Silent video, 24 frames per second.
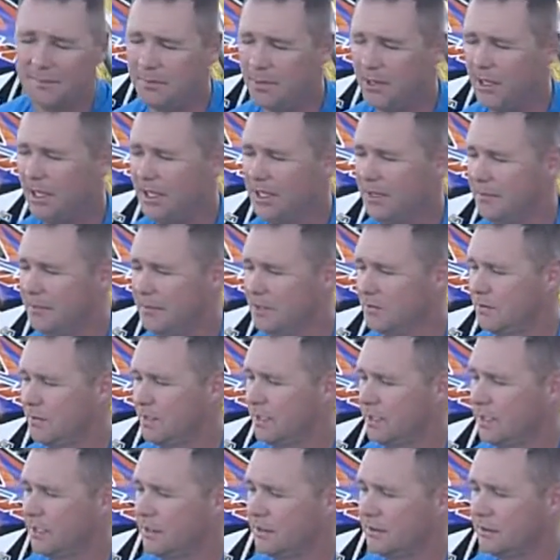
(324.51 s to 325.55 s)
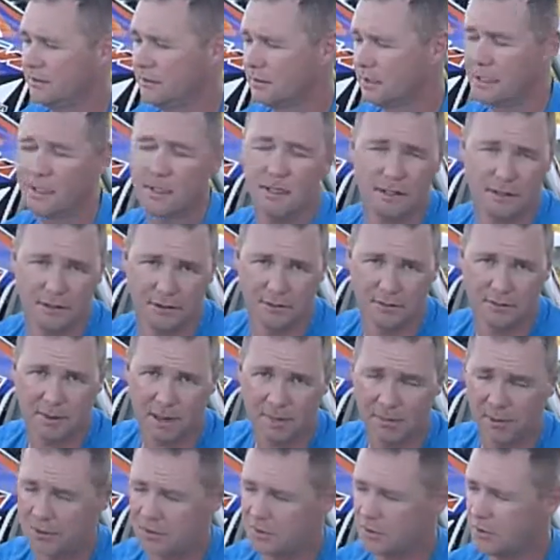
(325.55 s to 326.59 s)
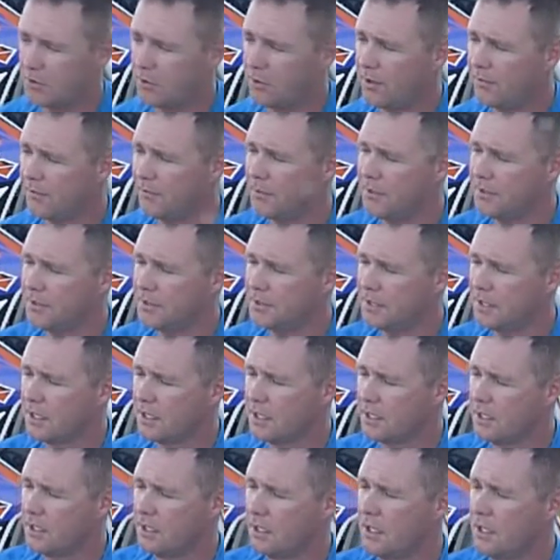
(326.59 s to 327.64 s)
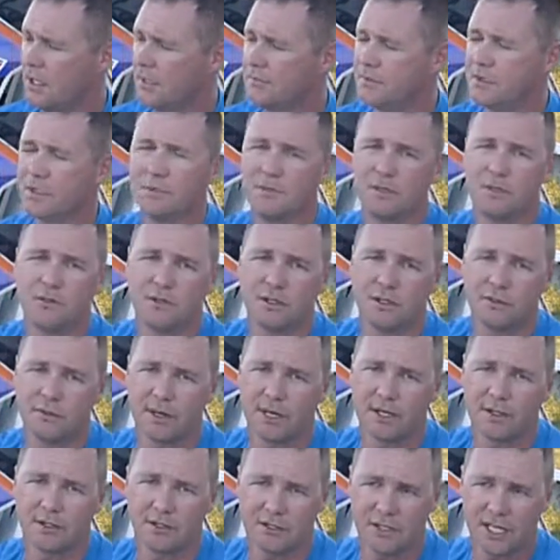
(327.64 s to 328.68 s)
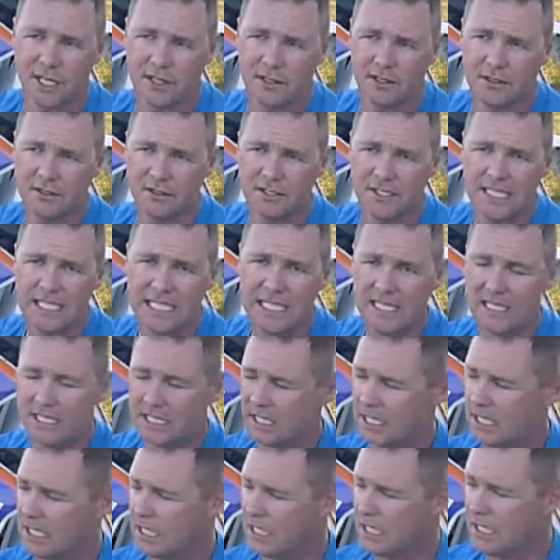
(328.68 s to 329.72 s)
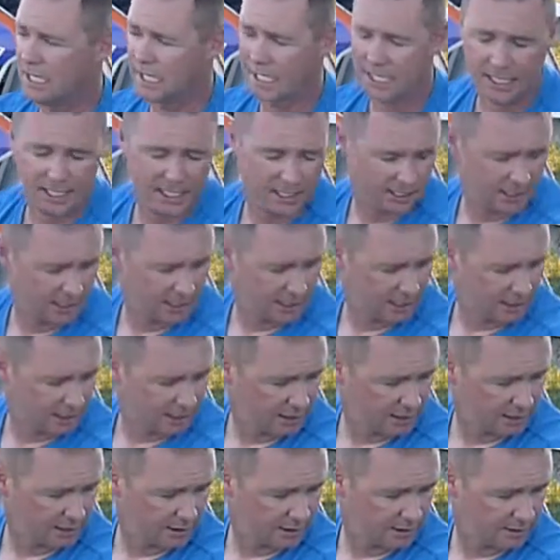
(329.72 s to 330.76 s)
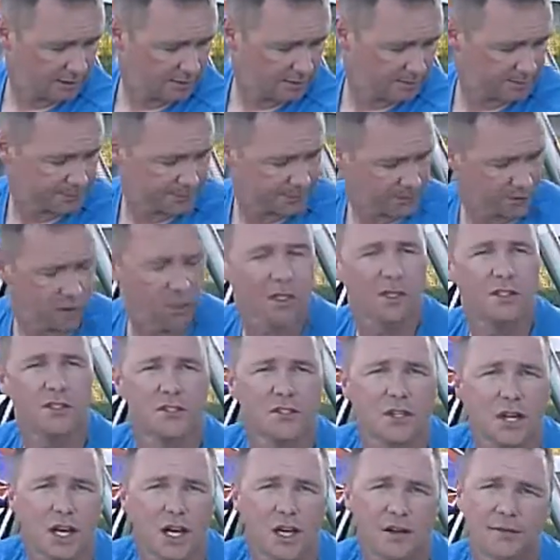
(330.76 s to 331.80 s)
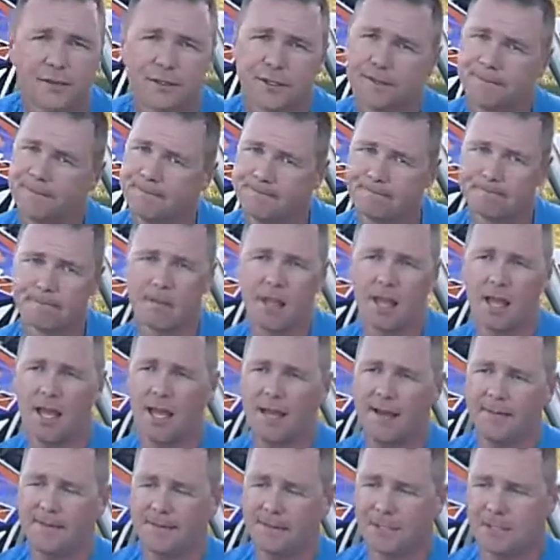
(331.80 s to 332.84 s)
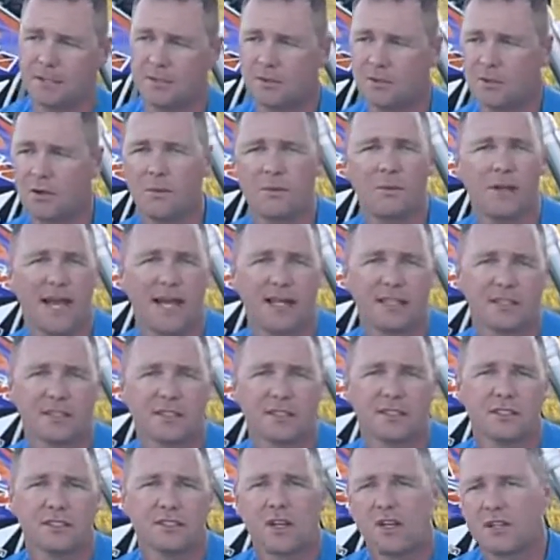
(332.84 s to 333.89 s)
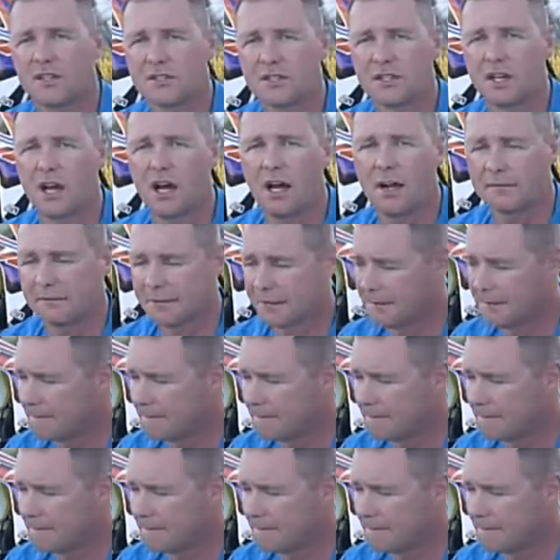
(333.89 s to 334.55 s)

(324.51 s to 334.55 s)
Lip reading: But between, and it's my personal preference, just between the regular standard seat and the tall soft, I would still go back to the tall soft.